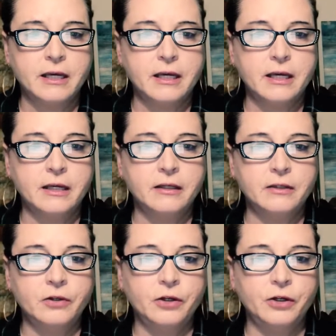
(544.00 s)
And
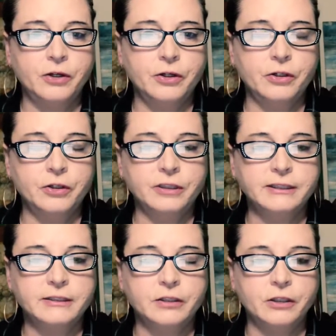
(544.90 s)

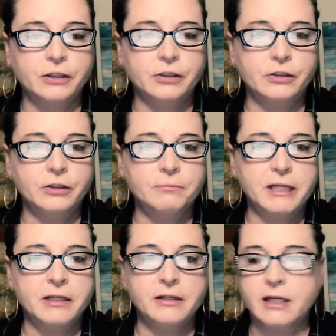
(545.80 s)
her
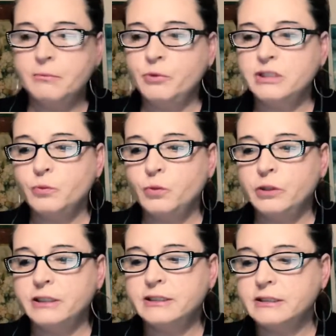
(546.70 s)
maiden name was
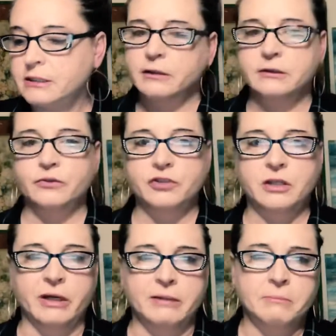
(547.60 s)
Woods. So she
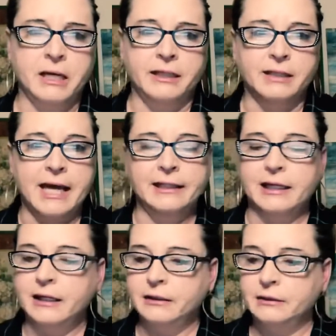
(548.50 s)
went by Lila.